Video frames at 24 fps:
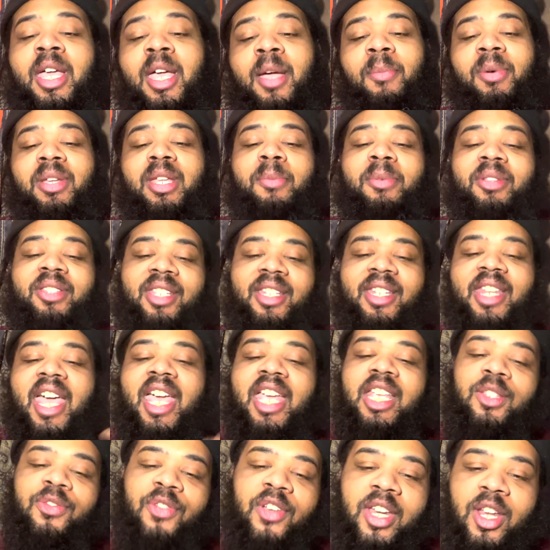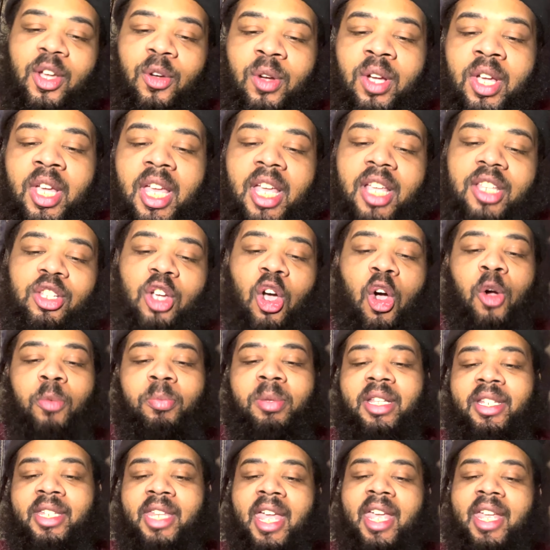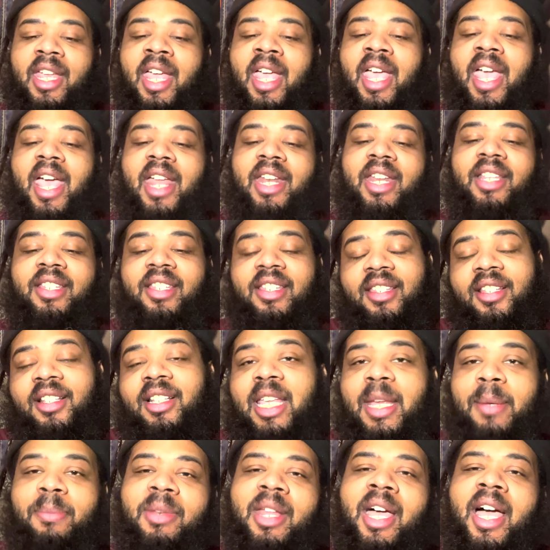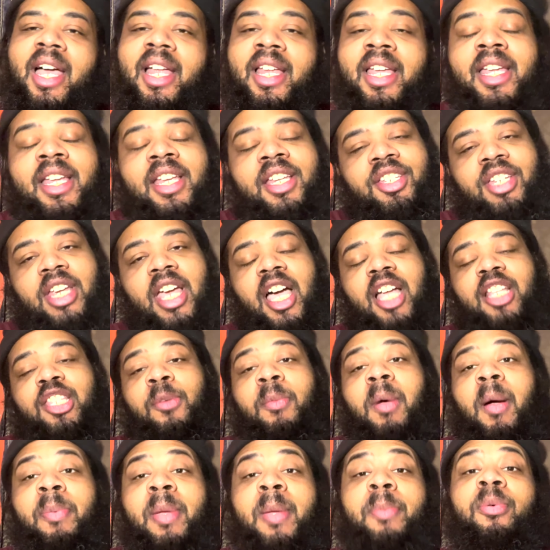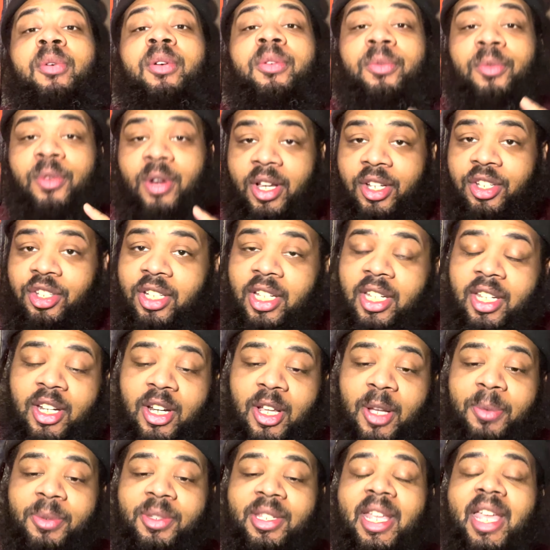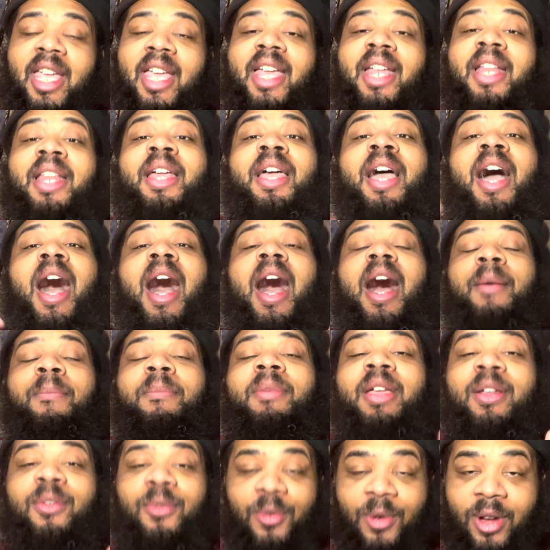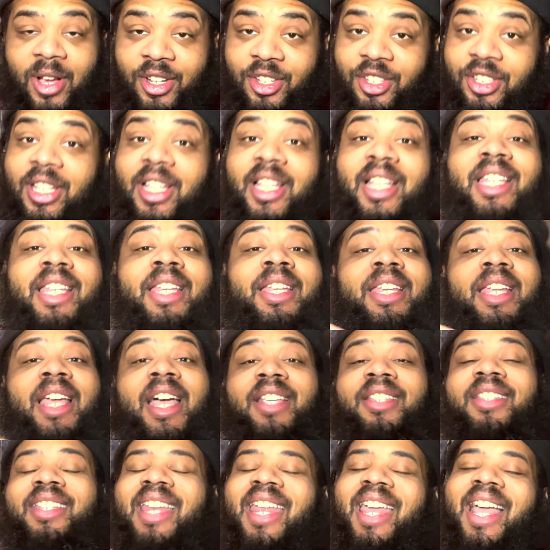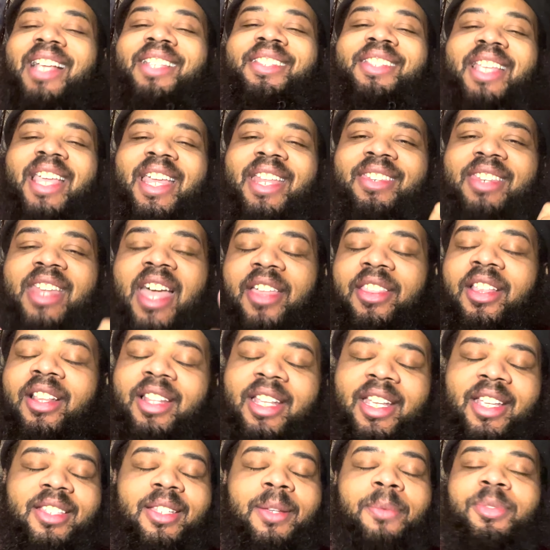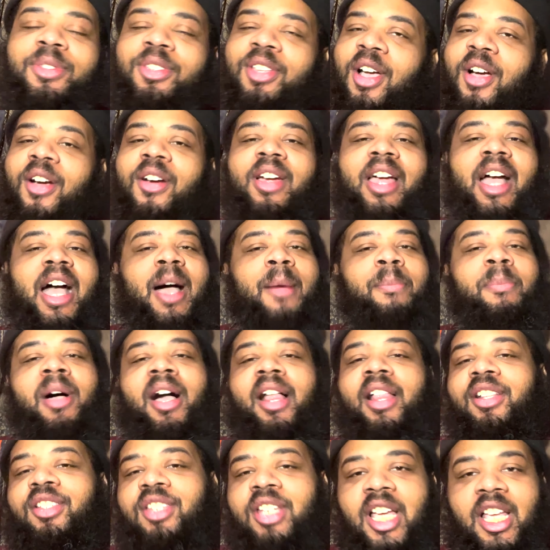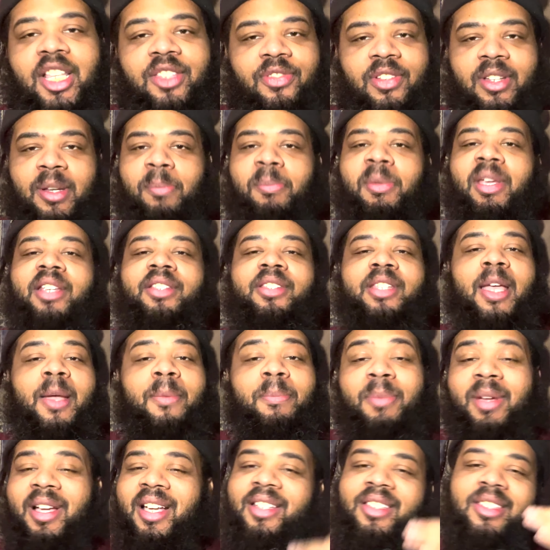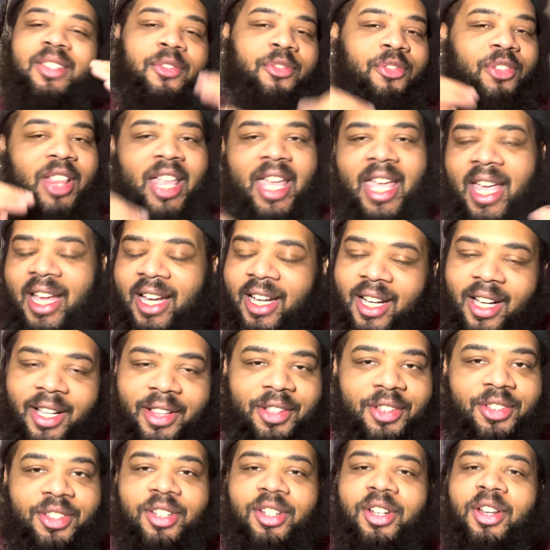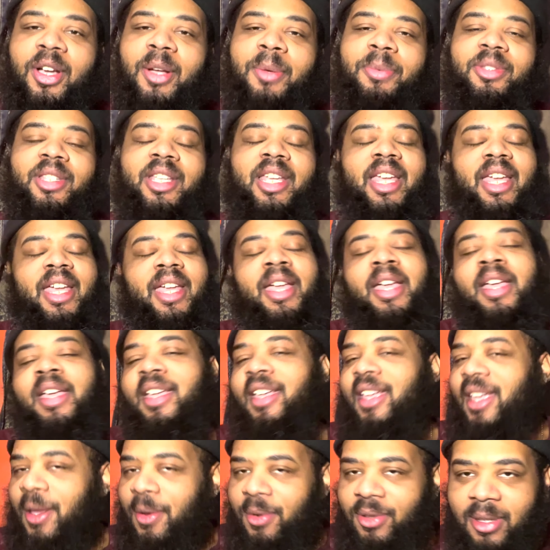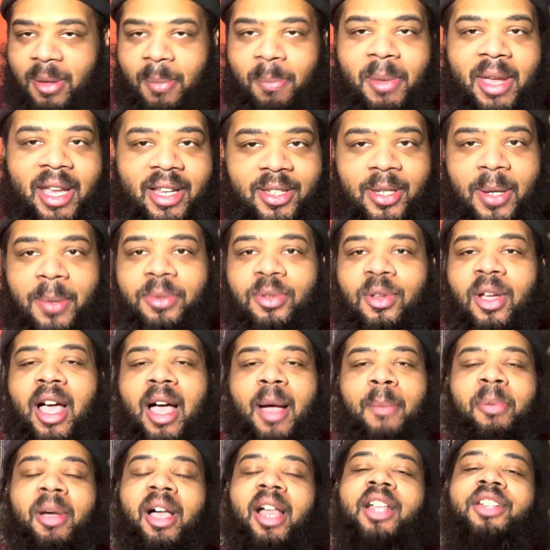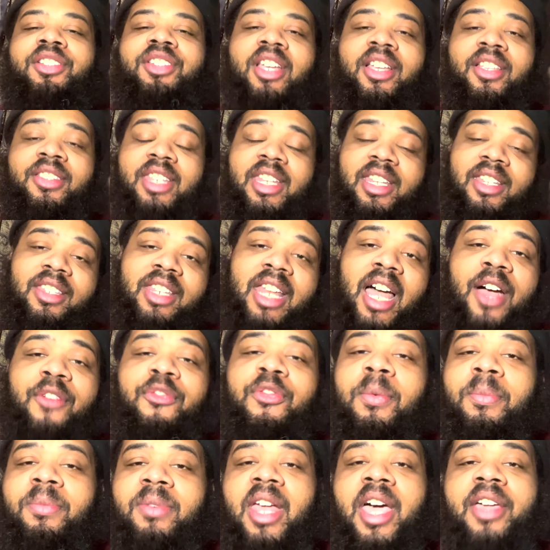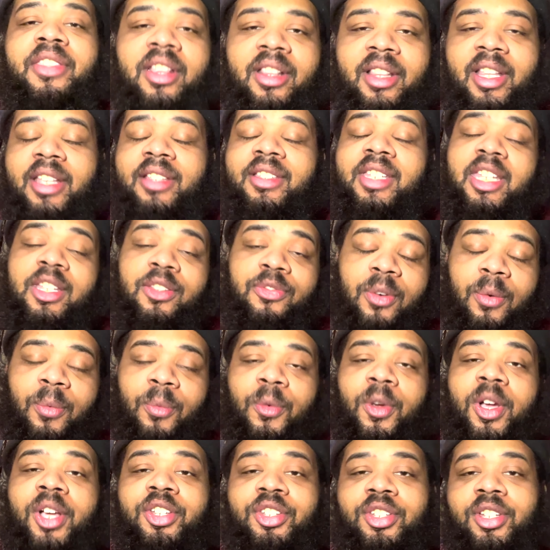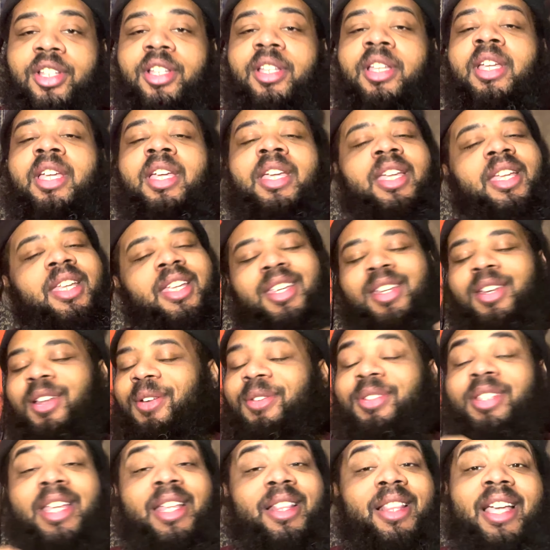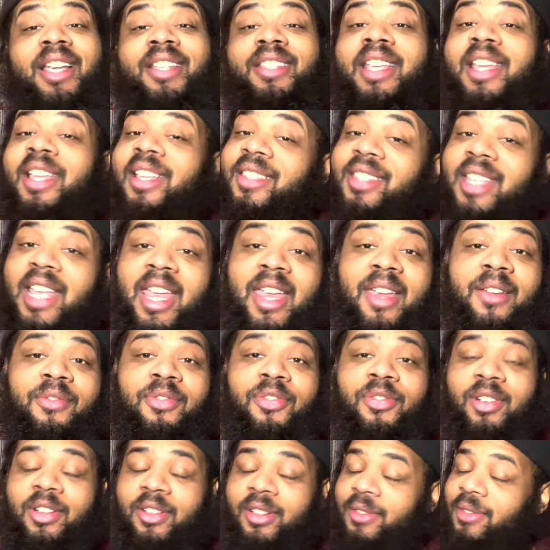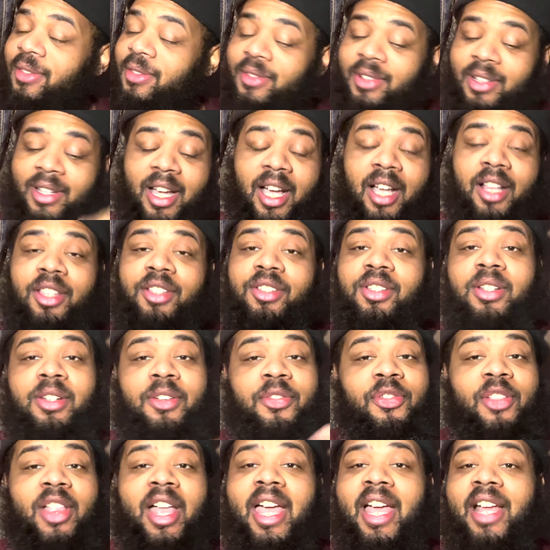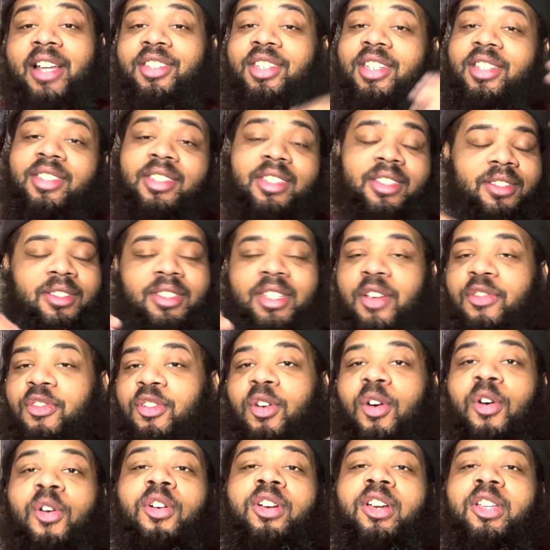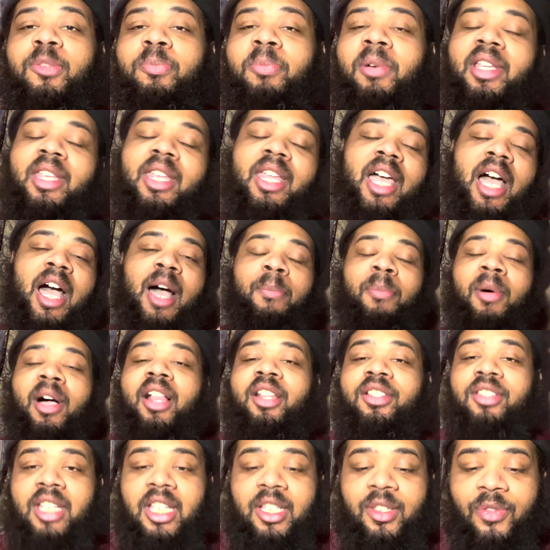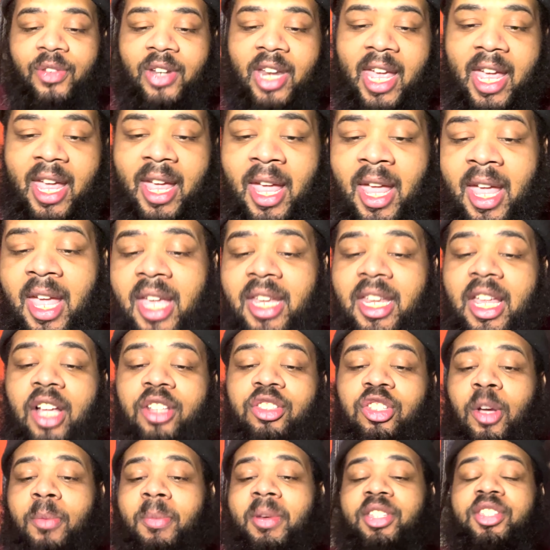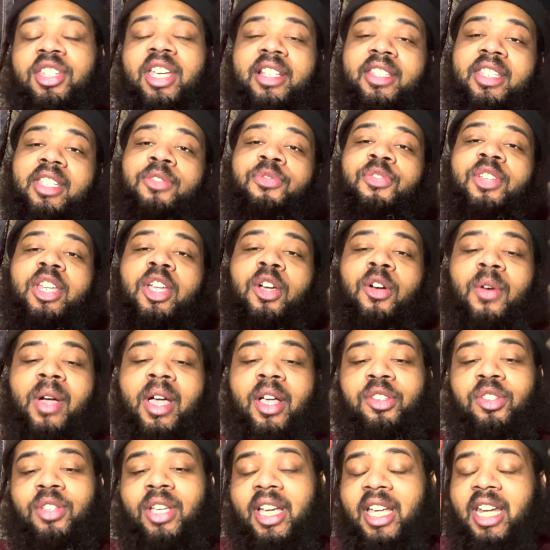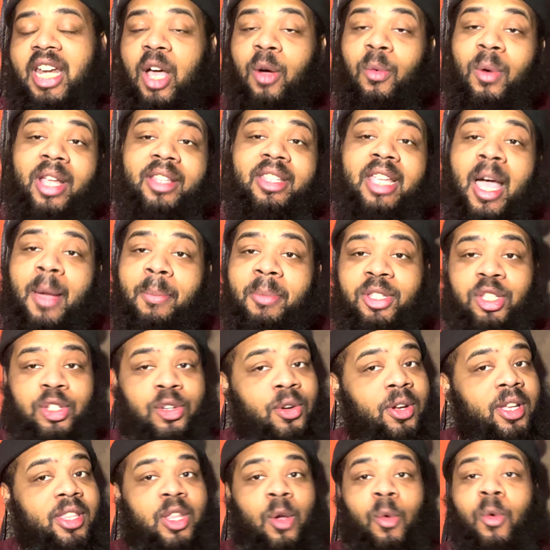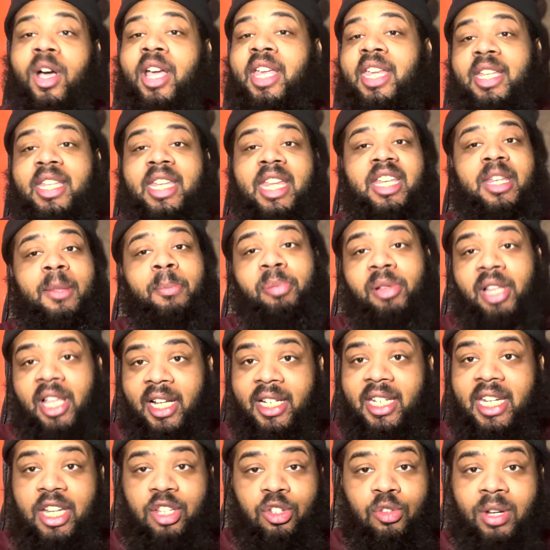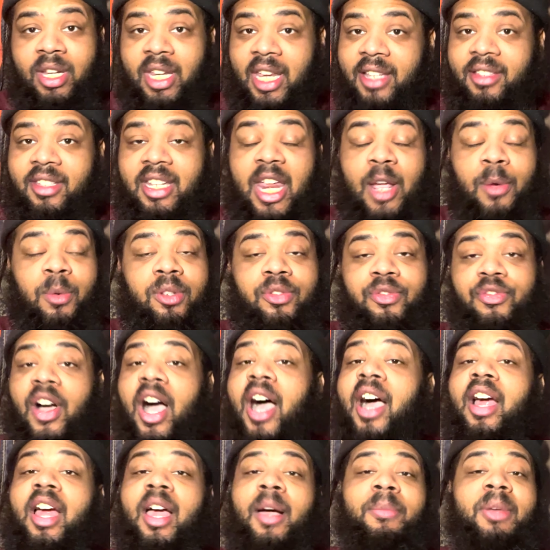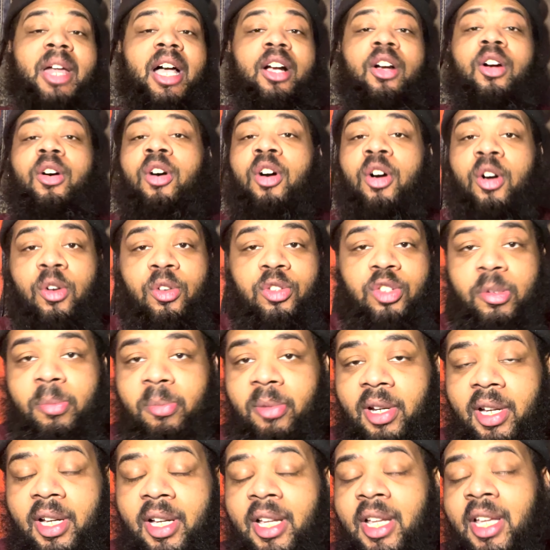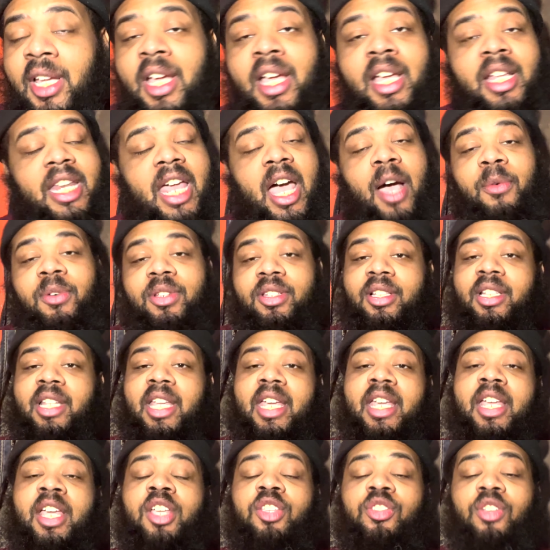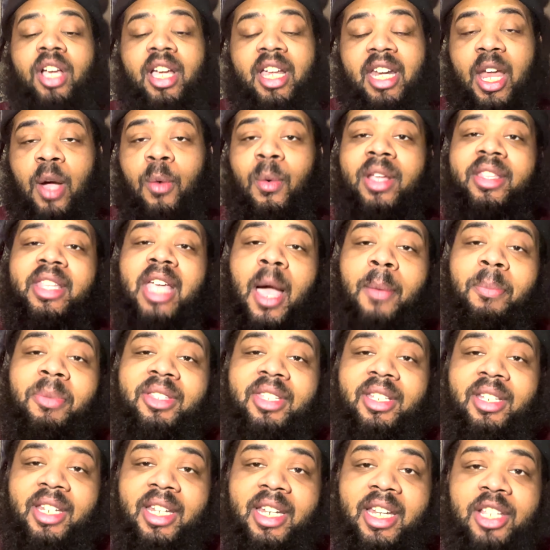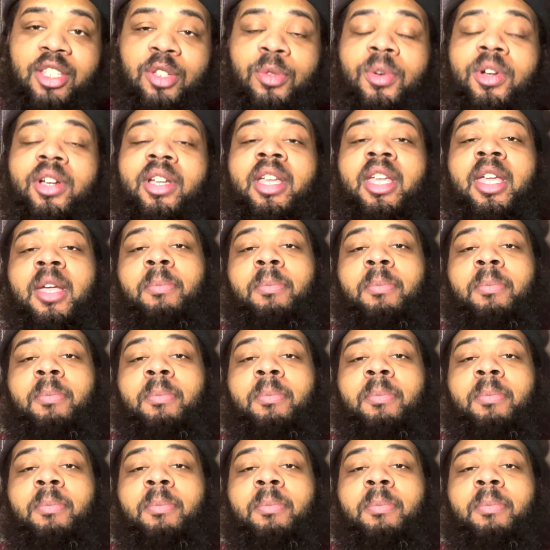But yeah, man, today's video is Obladaet, and this is Sleepknot. Shout out to my people in Russia, you know what I'm saying? I meant Russia. Yesterday I said Netherlands. I'm sorry. I apologize for the mix-up because the flag colors, you know what I'm saying? It was a mix-up, so I apologize. He's not from Netherlands. He's from Russia. You know what I'm saying? Like I said, same colors on the flag, just different orders. But yeah, I apologize for that. Y'all told me check this video out, so I cannot wait to hop into it. The one he did the plugged in joint yesterday was fire. I'm not gonna hold you, bruh. That was lit, so I cannot wait to hop into this one.